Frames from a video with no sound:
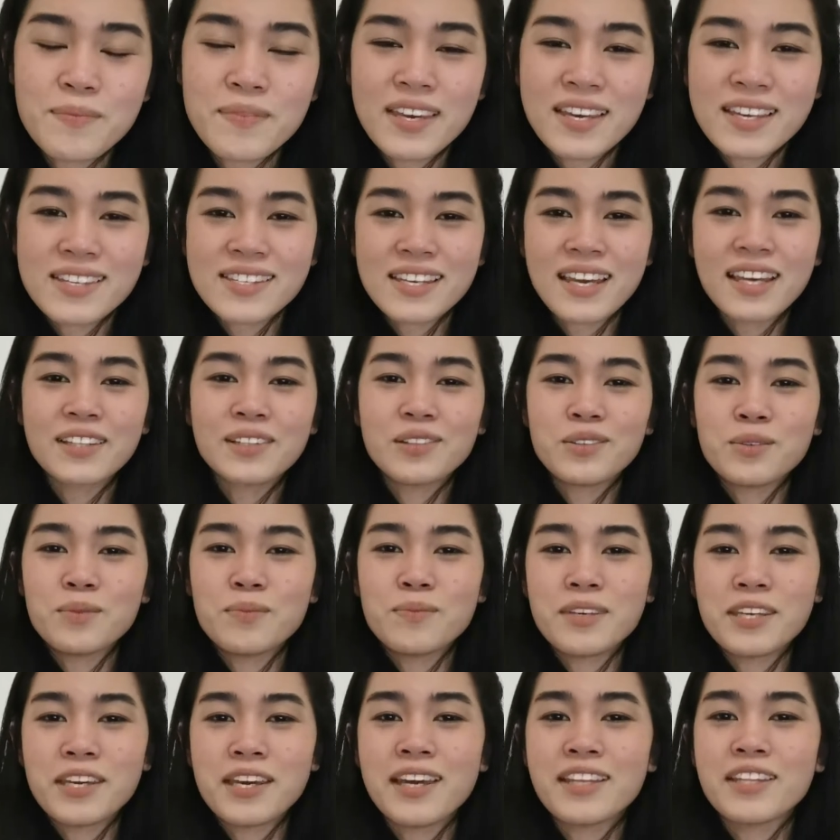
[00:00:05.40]
from BSEC
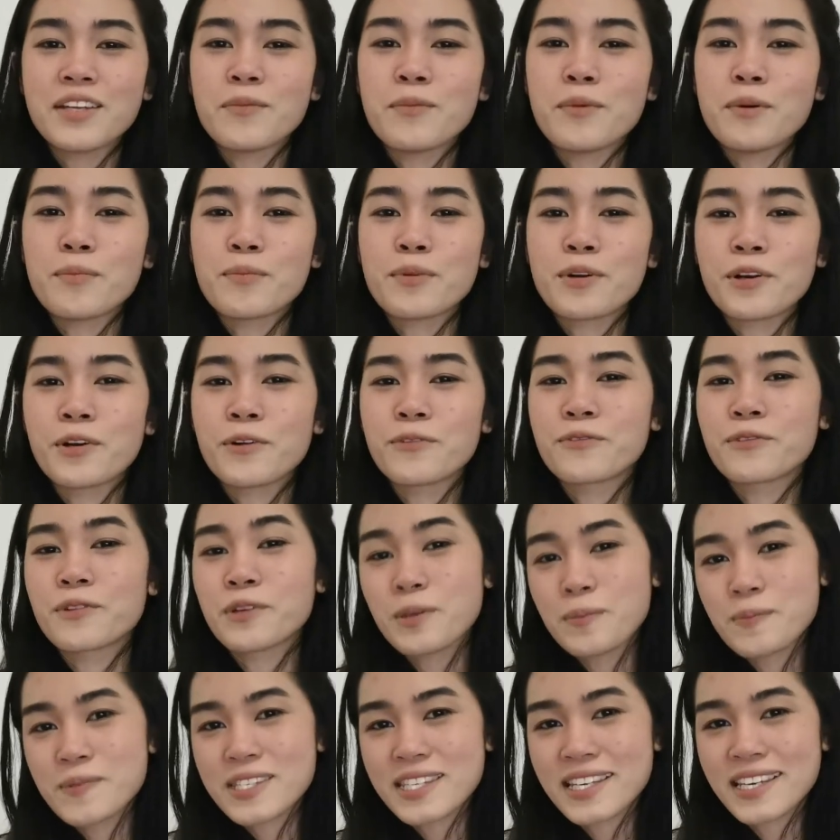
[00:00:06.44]
2B and a member of
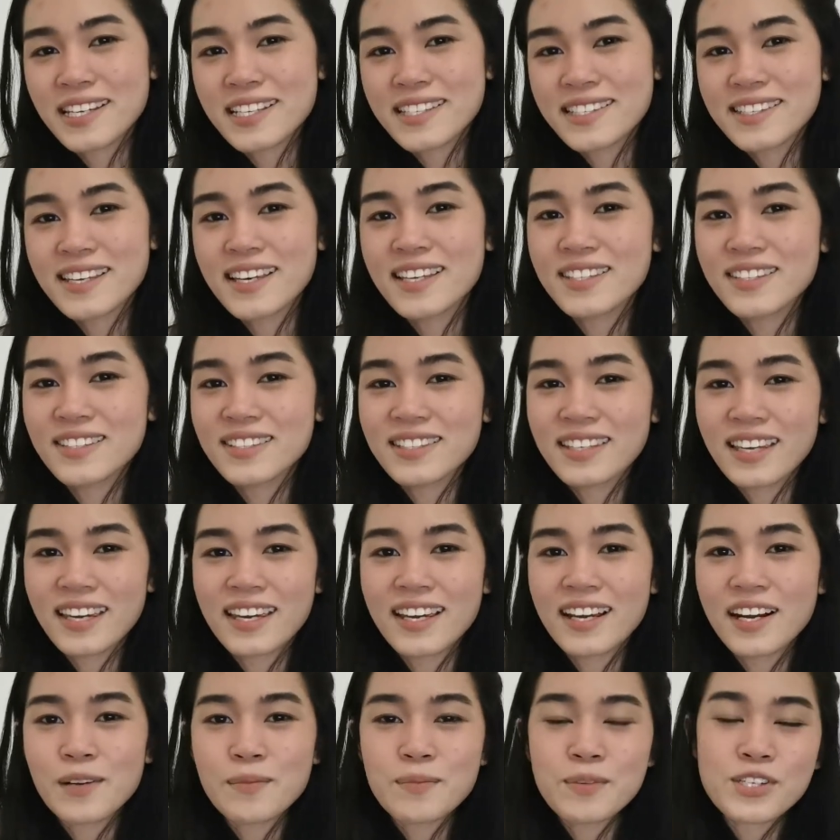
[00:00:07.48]
Group 6, and
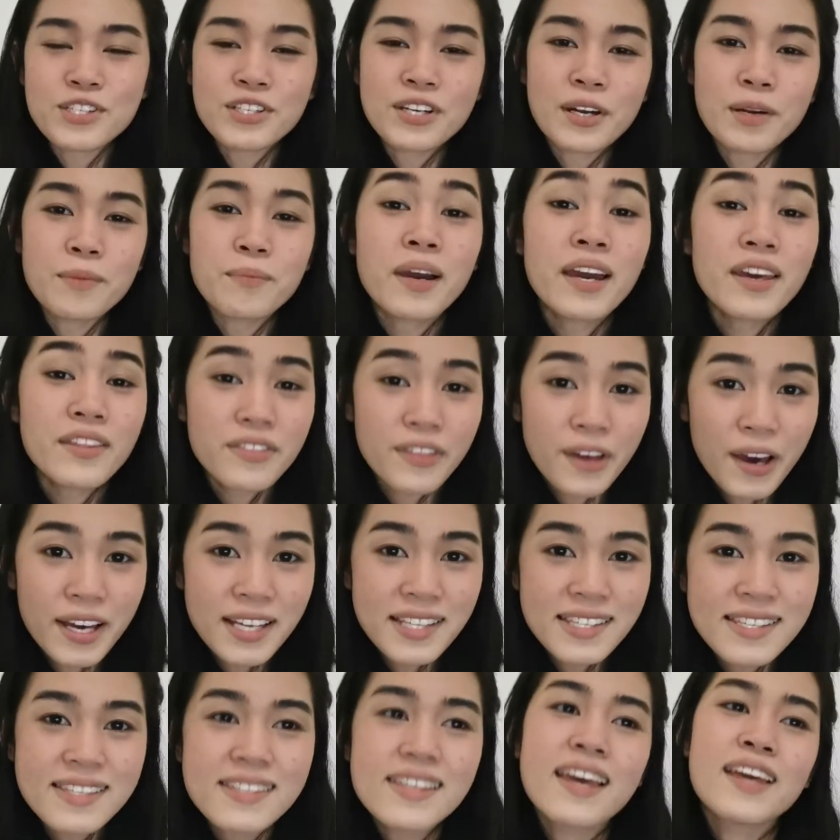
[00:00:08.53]
today I'll be sharing my
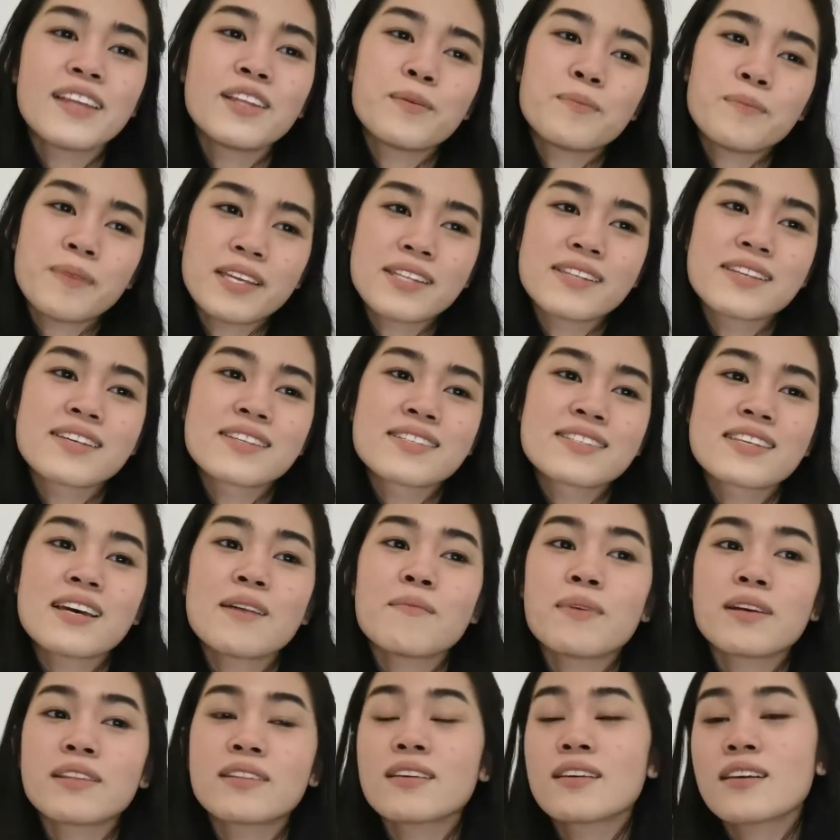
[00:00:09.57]
thoughts and opinions
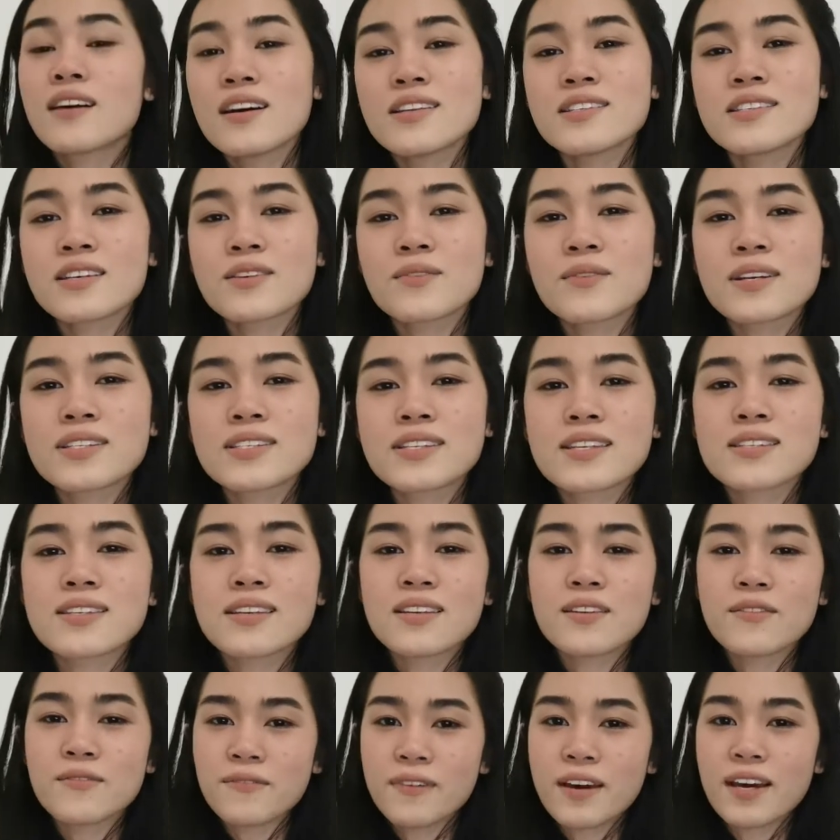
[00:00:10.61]
about the consequences
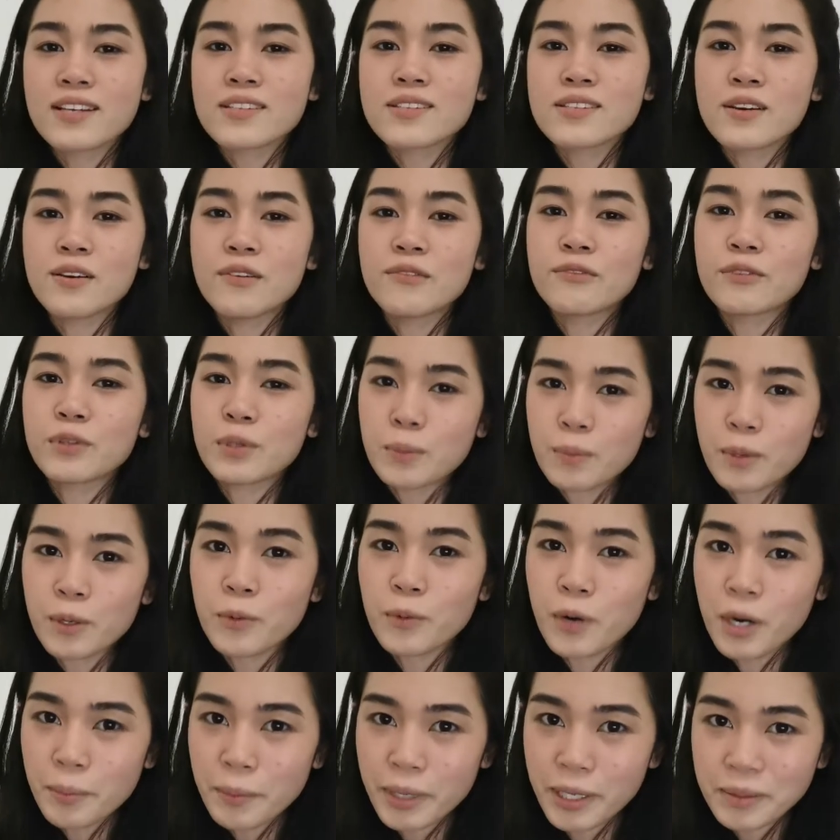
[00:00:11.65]
and effects of
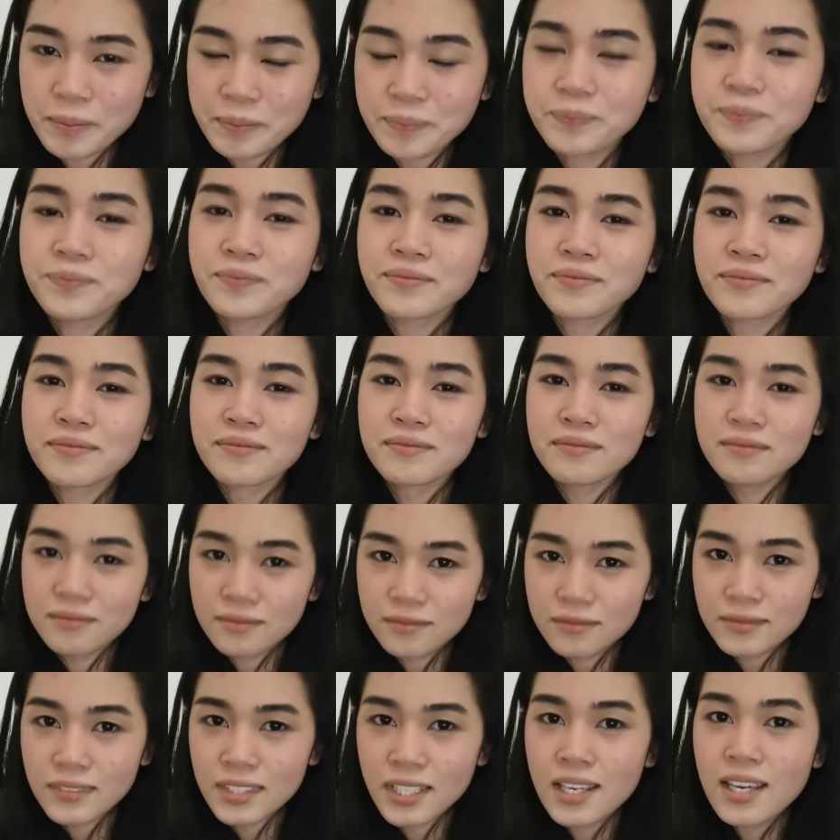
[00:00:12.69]
global warming.
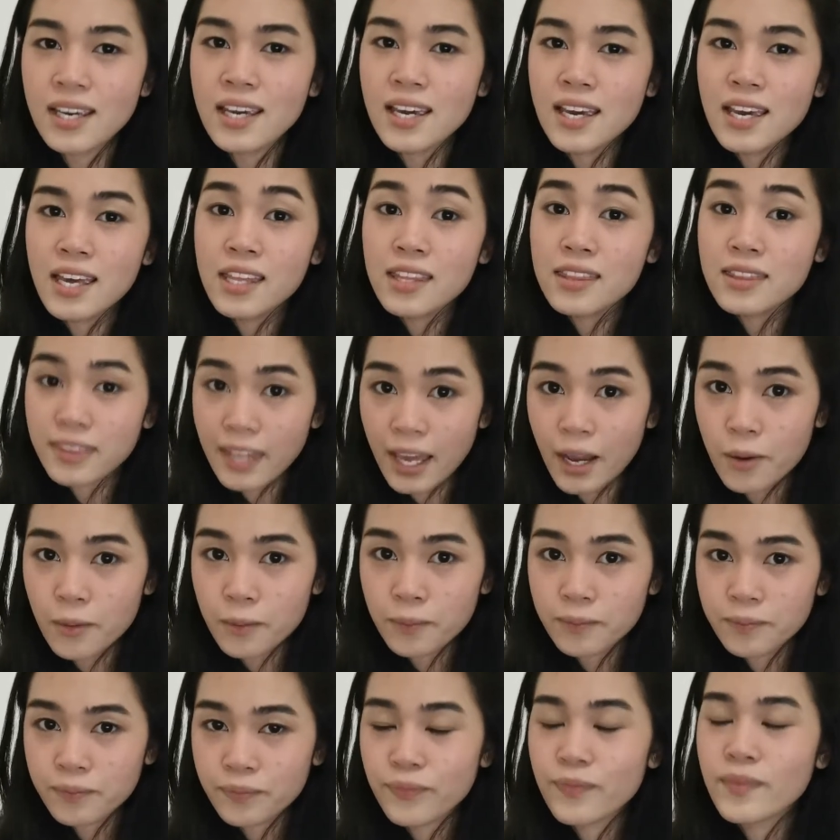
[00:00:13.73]
Now,
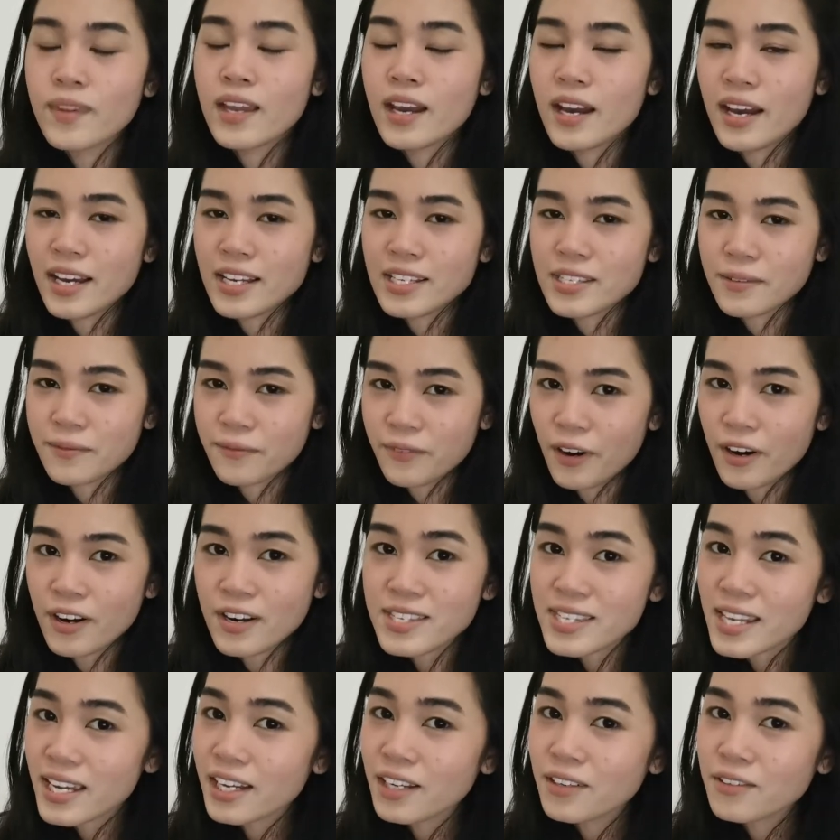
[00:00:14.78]
as far
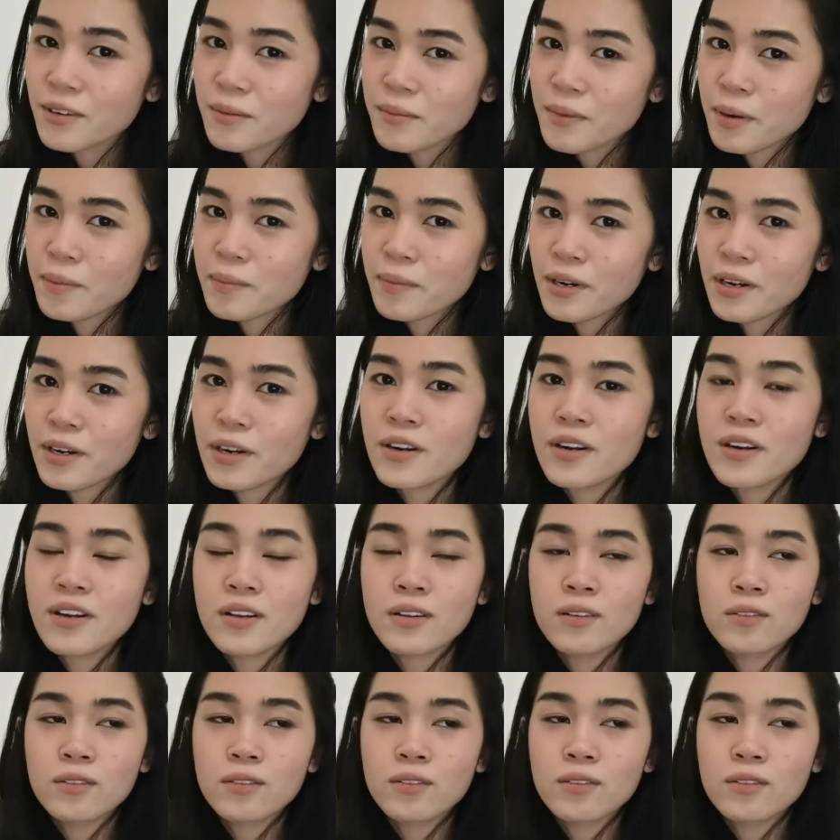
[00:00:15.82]
as I can remember,